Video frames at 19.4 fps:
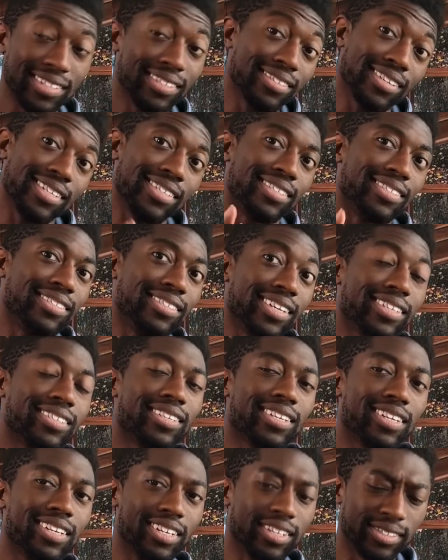is a
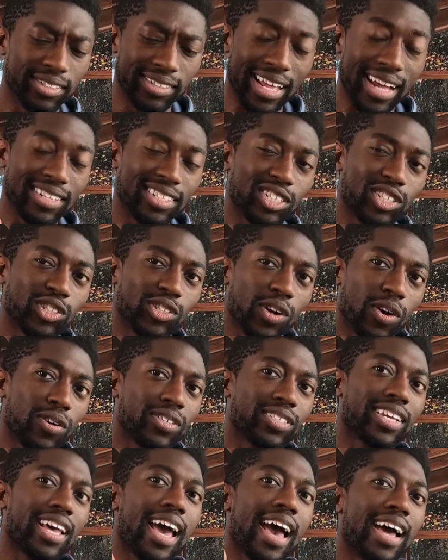16-inch that
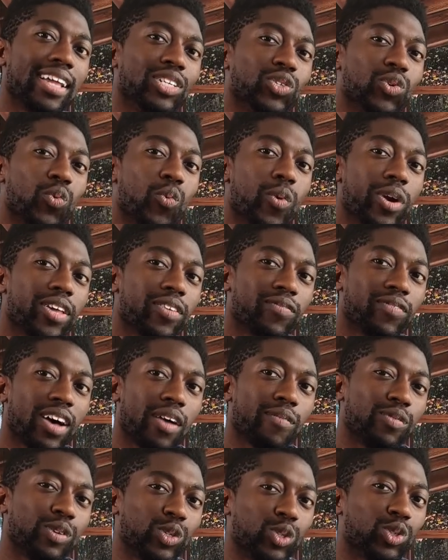starts at
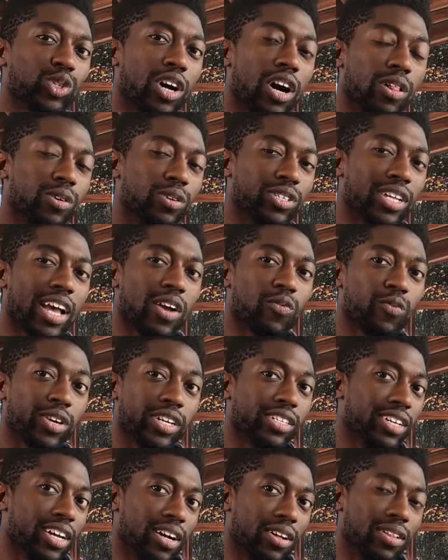$2,500 at
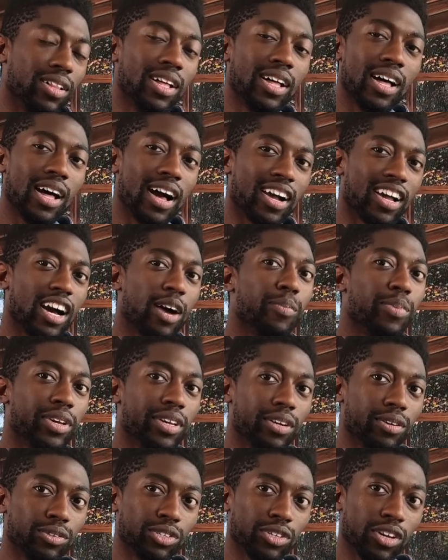retail a couple
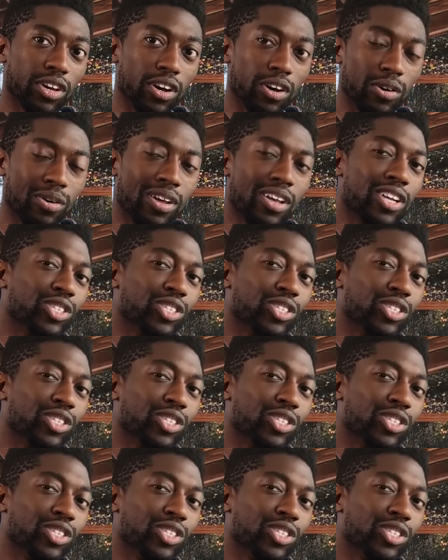years ago.